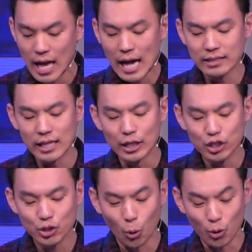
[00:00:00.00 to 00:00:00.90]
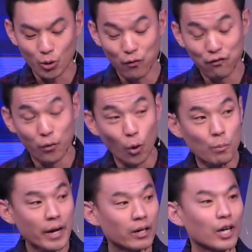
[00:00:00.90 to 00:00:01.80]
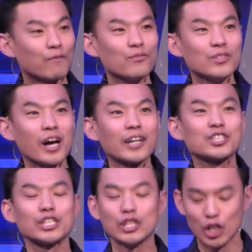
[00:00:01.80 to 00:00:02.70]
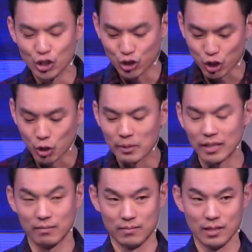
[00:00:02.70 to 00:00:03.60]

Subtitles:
as a historical forebear of Nazi Germany.